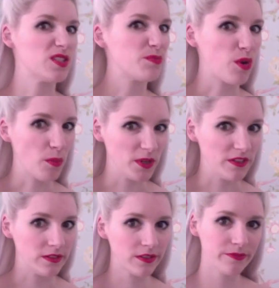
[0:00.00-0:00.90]

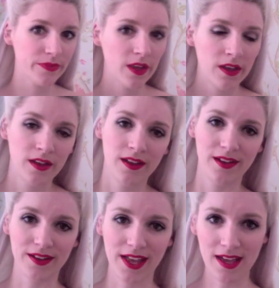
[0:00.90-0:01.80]
prominent.
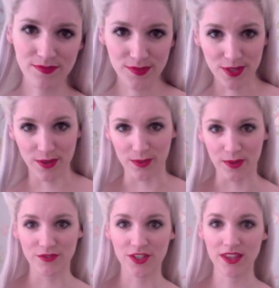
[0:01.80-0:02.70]
Okay, so
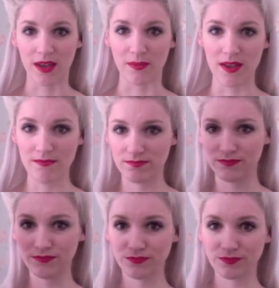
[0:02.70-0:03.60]
we've done that bit,
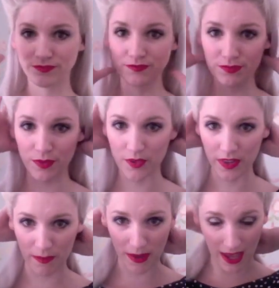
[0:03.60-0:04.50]
we've
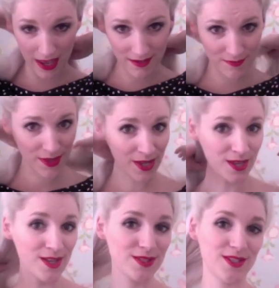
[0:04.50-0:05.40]
got that bit in.
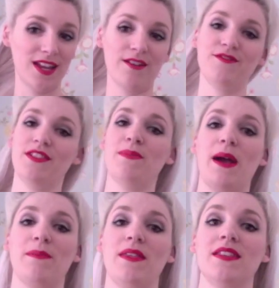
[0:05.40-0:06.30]
So now for the
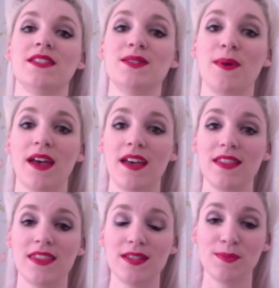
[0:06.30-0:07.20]
back bit, this is where
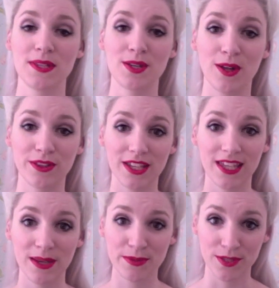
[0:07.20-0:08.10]
this bit's called the
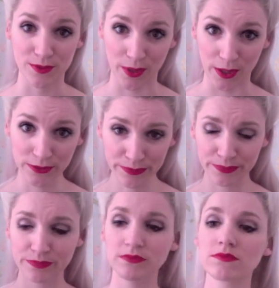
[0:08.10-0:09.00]
Gibson roll,
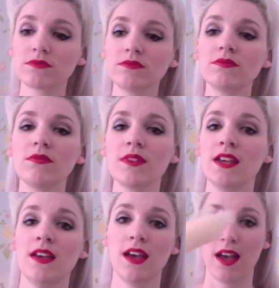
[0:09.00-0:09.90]

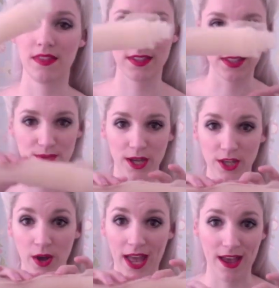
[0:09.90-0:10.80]
and this is where
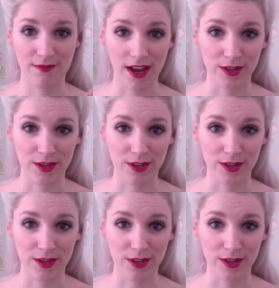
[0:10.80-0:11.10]
your hair wrap